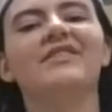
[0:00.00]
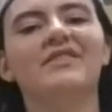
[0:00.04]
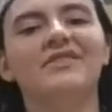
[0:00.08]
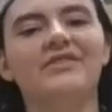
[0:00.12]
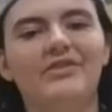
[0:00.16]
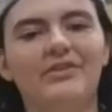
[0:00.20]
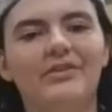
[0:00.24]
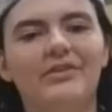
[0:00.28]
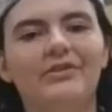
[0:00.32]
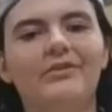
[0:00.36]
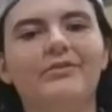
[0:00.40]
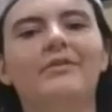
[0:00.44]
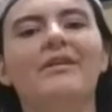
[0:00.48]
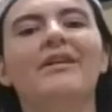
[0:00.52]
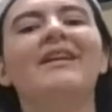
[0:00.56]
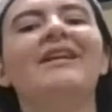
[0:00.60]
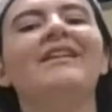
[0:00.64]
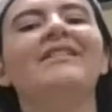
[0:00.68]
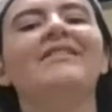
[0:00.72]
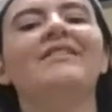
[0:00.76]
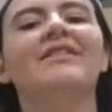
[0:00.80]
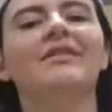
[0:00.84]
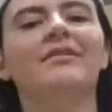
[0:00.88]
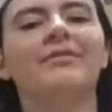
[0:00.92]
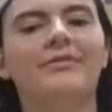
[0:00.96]
2
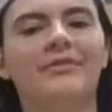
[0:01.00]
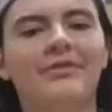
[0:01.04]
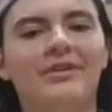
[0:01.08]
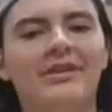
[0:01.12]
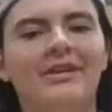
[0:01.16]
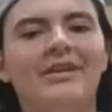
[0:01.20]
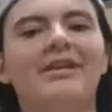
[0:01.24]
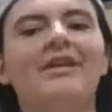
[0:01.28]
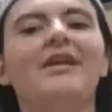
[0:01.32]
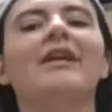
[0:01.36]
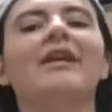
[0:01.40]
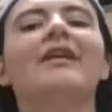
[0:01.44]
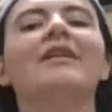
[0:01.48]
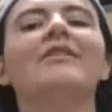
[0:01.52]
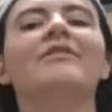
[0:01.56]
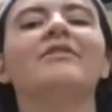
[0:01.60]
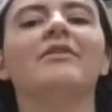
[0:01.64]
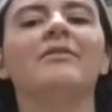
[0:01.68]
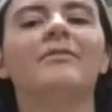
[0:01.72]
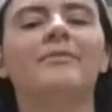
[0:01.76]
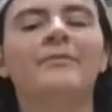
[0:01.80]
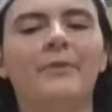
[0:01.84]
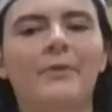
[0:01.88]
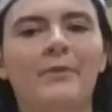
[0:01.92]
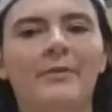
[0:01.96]
and a 3 and
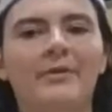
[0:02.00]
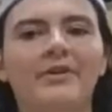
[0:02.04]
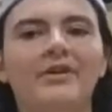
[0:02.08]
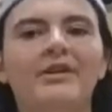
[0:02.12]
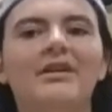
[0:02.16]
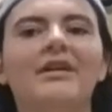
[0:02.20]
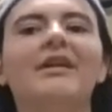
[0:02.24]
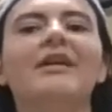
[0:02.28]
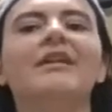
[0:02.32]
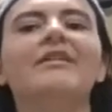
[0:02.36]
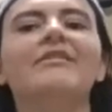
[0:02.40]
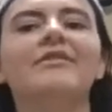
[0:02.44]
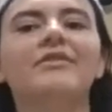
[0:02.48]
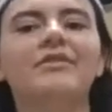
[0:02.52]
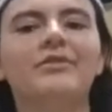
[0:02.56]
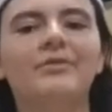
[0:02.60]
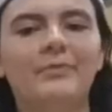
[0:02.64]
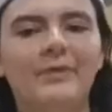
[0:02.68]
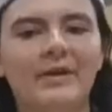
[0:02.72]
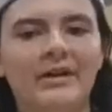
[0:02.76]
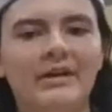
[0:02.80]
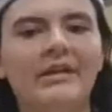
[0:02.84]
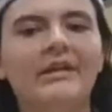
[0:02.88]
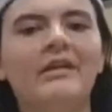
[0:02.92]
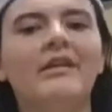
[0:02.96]
a 4 and a
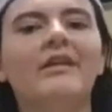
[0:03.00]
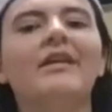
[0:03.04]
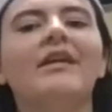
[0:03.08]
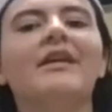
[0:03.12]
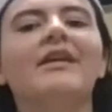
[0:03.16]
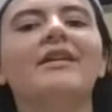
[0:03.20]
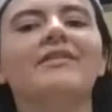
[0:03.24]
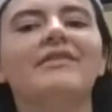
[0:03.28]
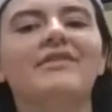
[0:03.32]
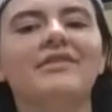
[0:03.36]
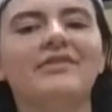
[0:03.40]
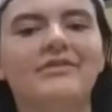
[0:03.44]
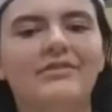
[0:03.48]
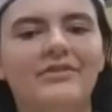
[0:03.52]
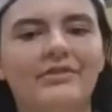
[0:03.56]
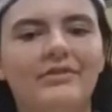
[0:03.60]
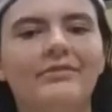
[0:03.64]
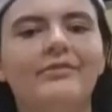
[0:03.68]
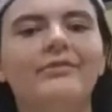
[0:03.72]
1 and a 2